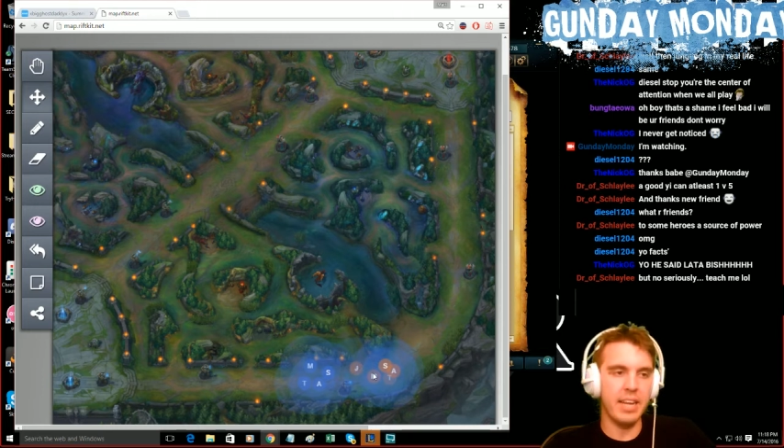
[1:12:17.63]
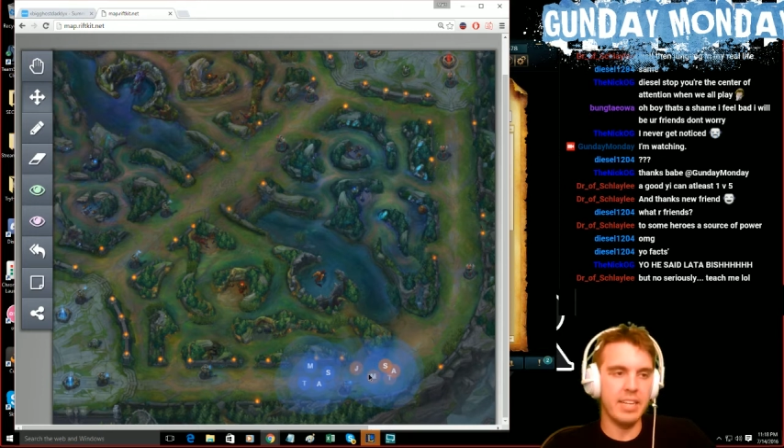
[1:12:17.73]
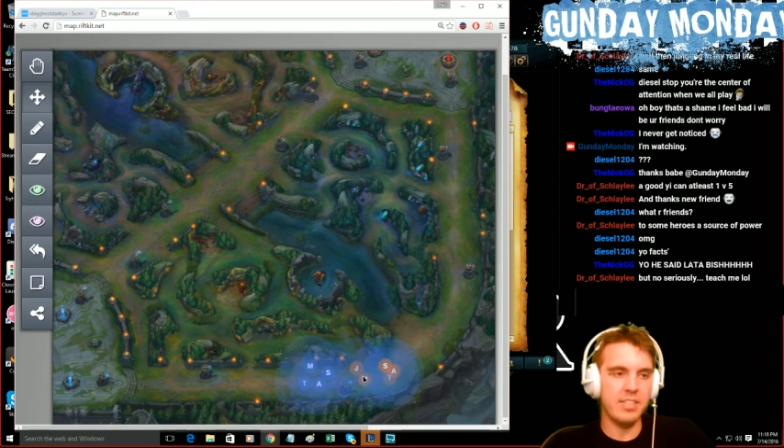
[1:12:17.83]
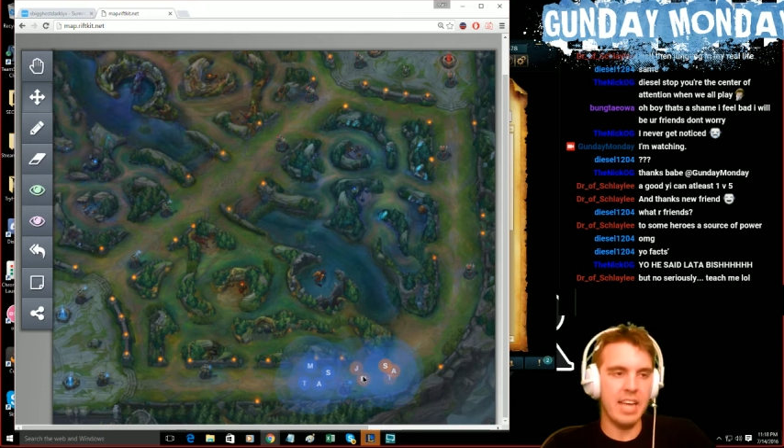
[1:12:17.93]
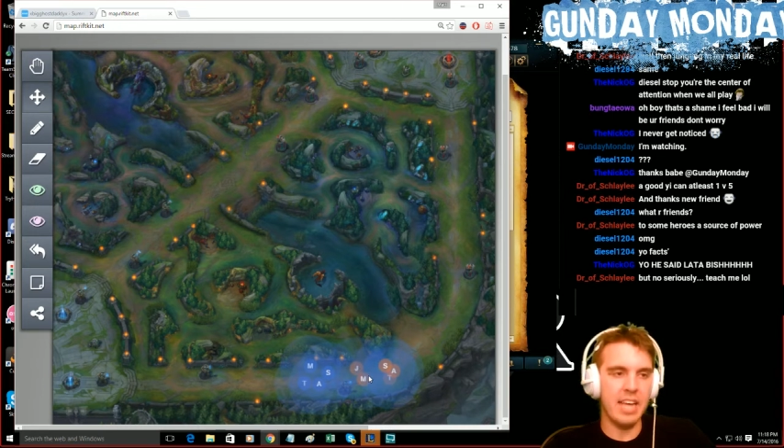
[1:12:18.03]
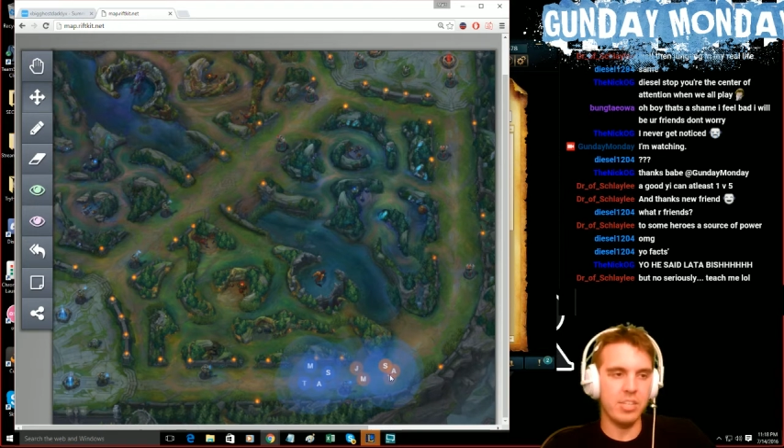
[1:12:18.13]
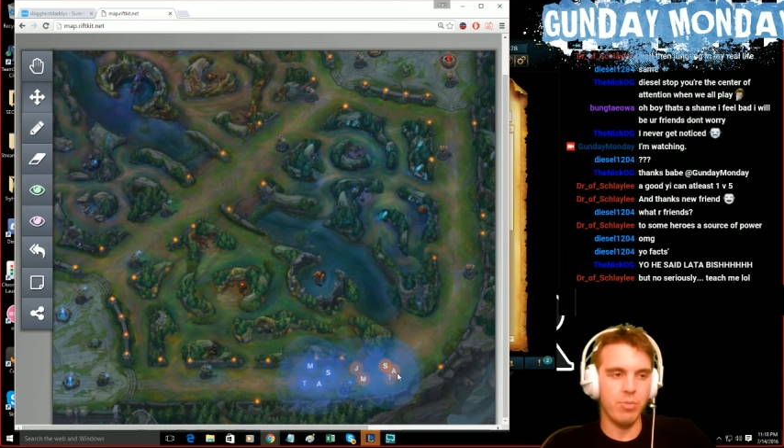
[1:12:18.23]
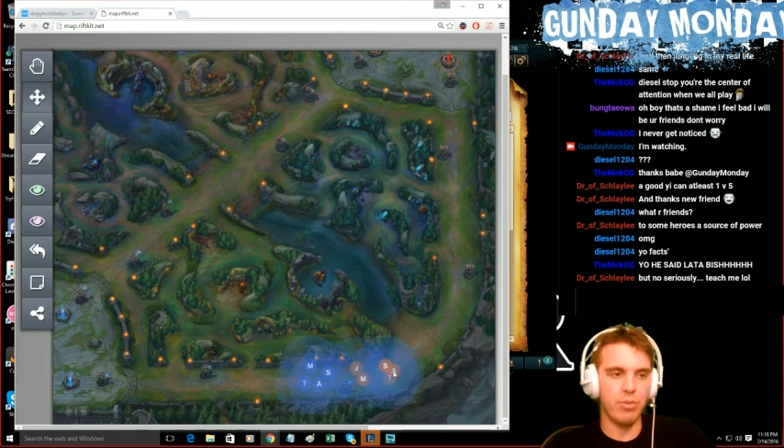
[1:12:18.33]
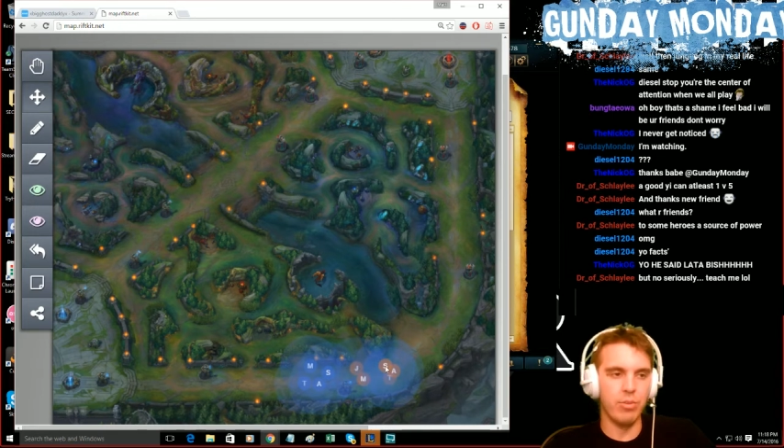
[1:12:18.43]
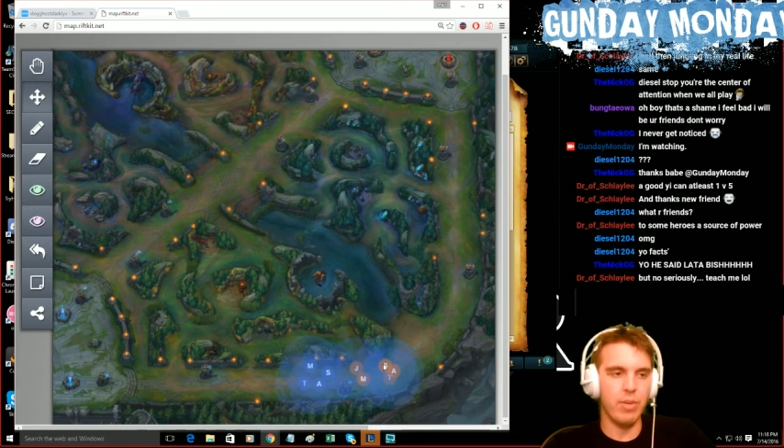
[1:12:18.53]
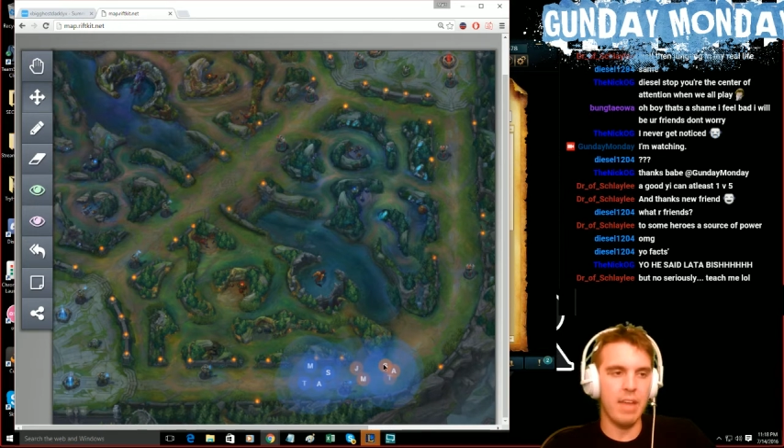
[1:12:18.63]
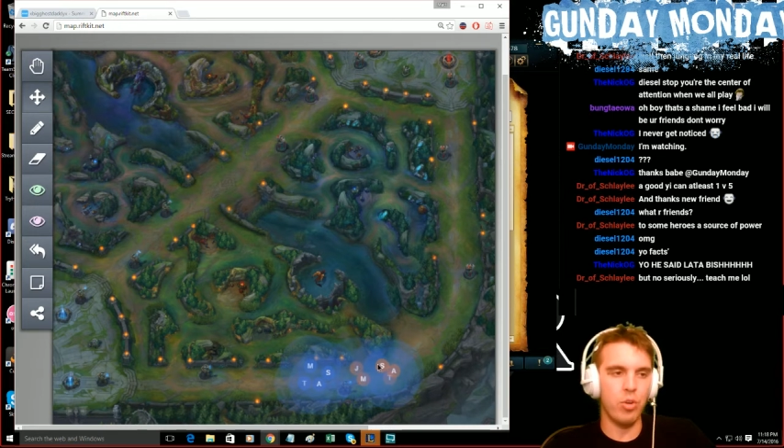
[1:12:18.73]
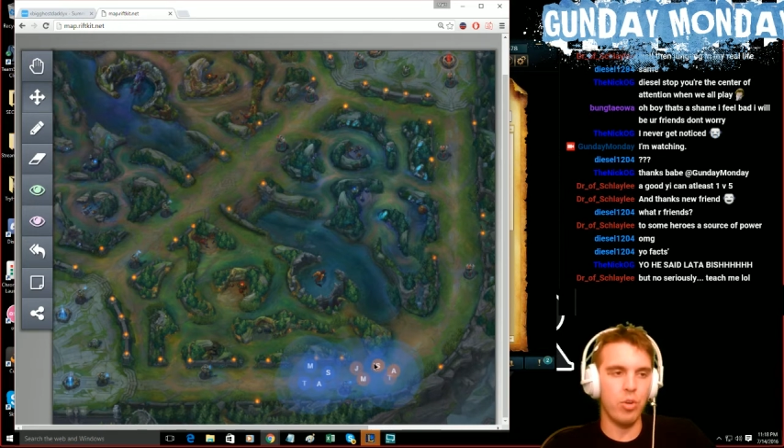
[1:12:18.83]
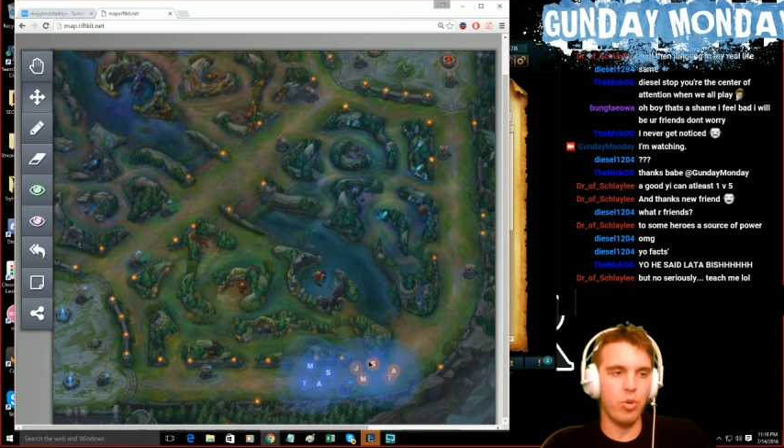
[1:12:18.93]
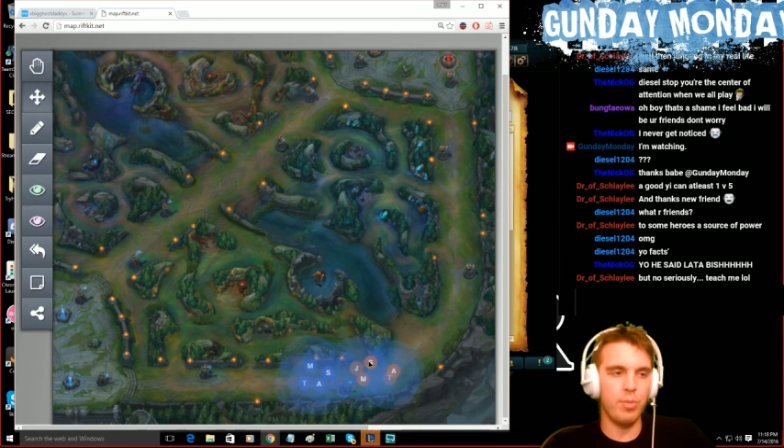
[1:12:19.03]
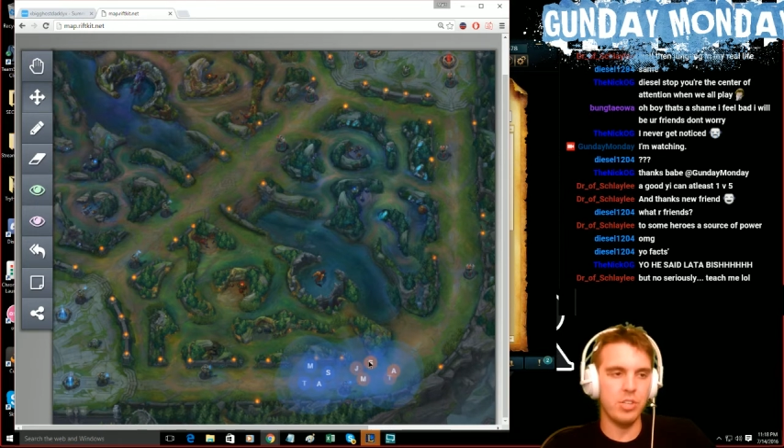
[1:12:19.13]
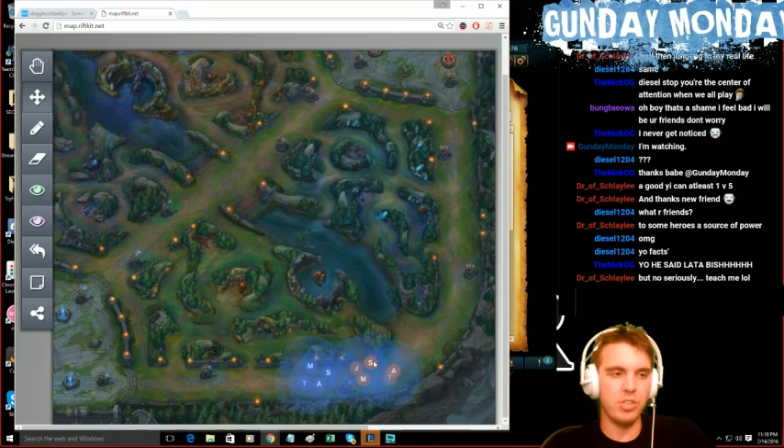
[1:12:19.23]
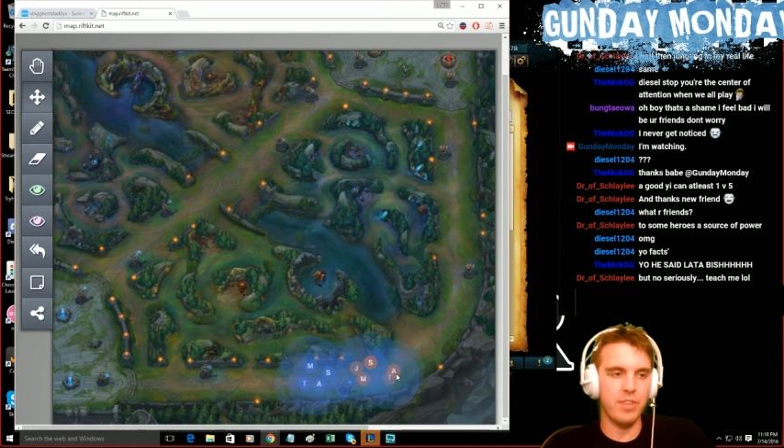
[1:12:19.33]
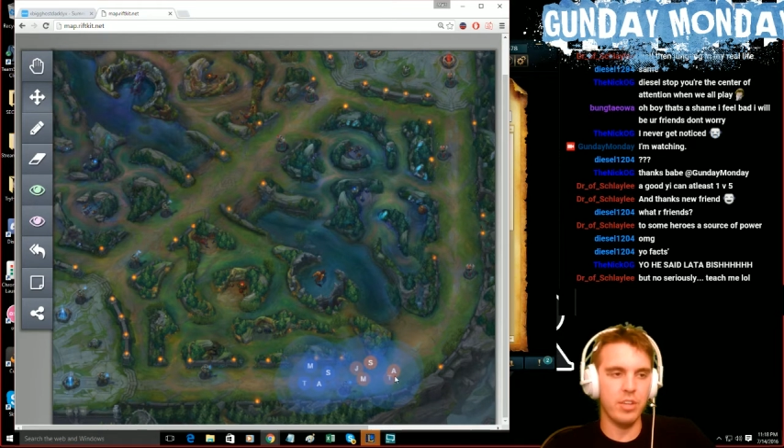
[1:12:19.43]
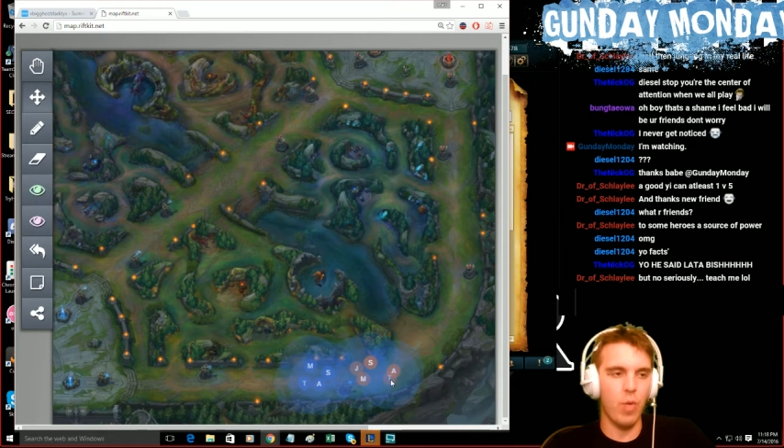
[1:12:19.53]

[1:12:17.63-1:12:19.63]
He's Yasuo. You have a whole bunch of other